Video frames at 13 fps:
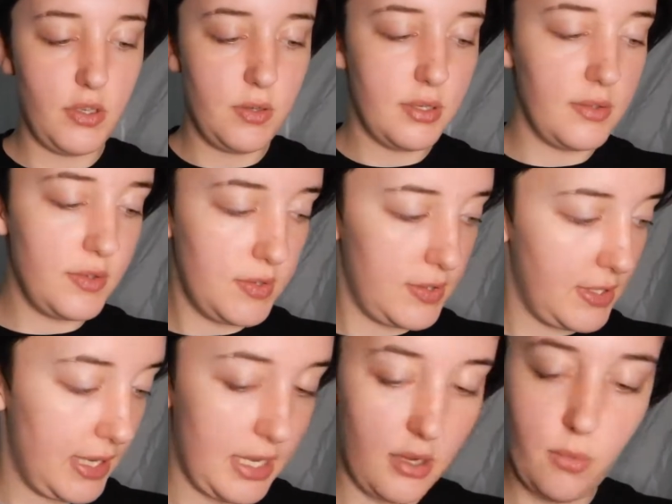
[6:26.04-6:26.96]
you can
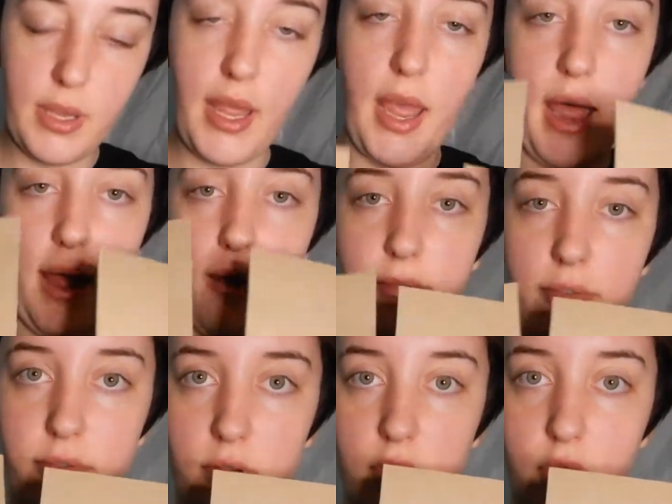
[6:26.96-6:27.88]
see, we
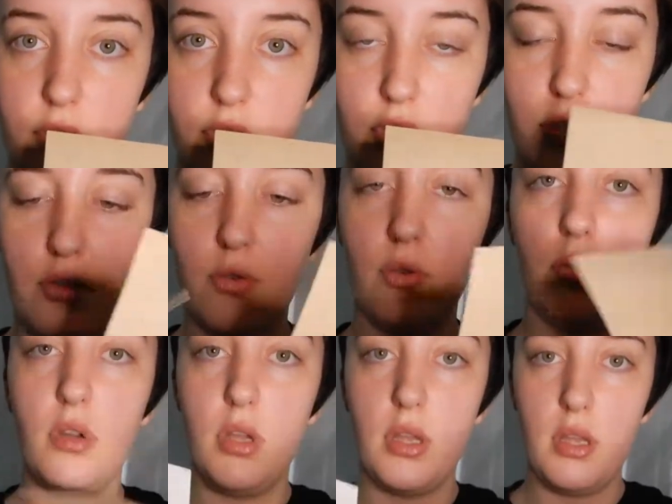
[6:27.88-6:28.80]
have 2
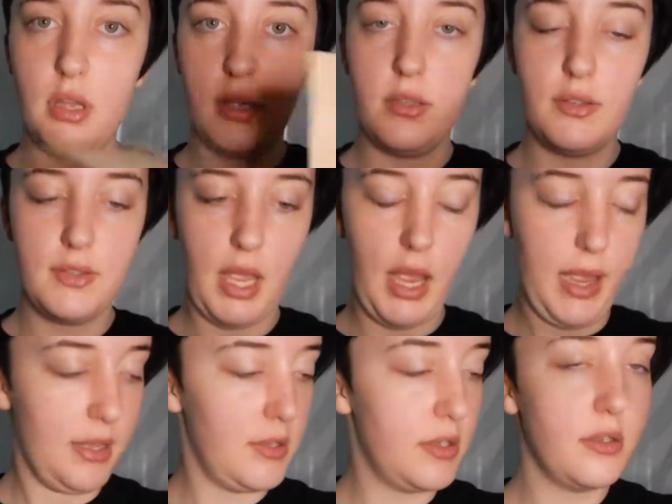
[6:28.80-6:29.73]

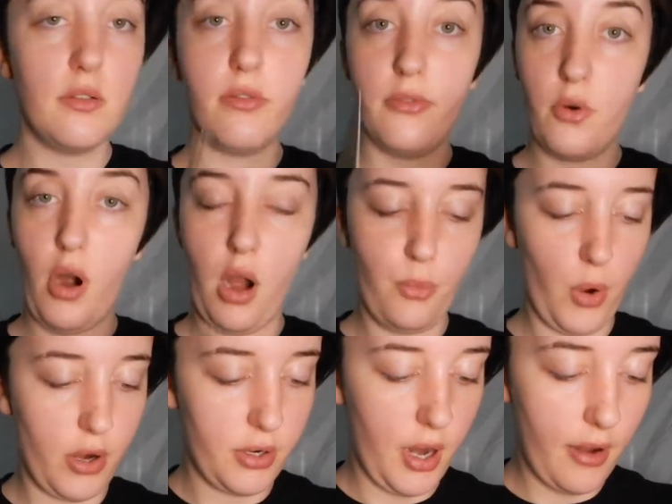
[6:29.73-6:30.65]
sides for our
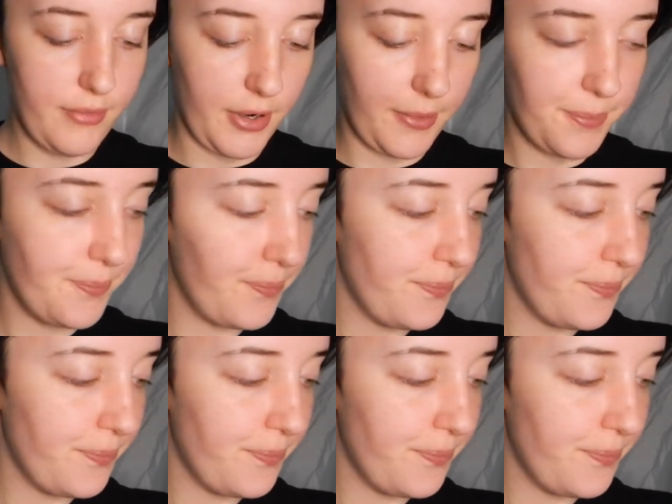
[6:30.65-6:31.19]
one cover.